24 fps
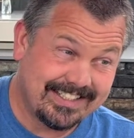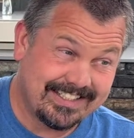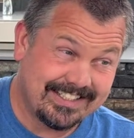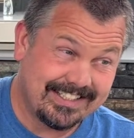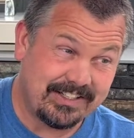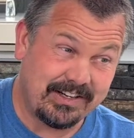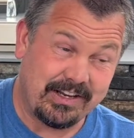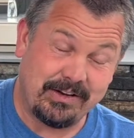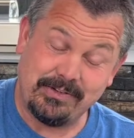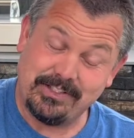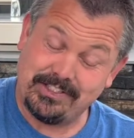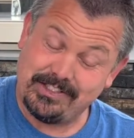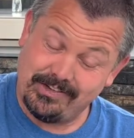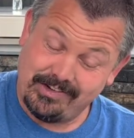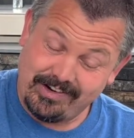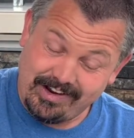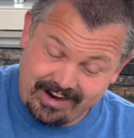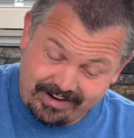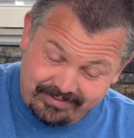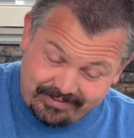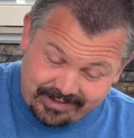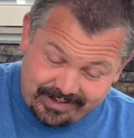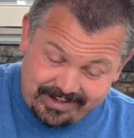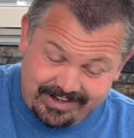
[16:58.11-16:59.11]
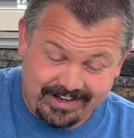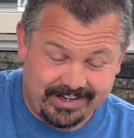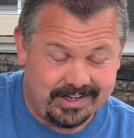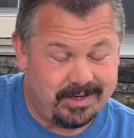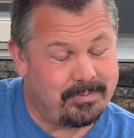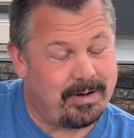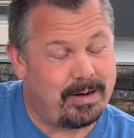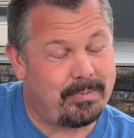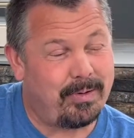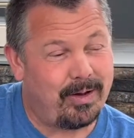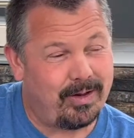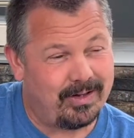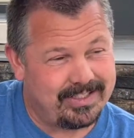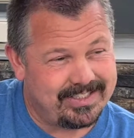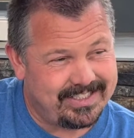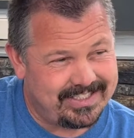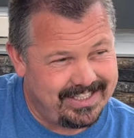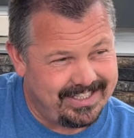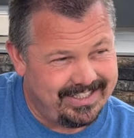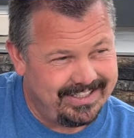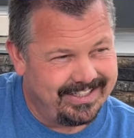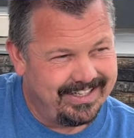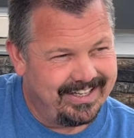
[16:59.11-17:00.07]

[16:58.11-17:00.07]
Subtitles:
So he was still covered under my policy.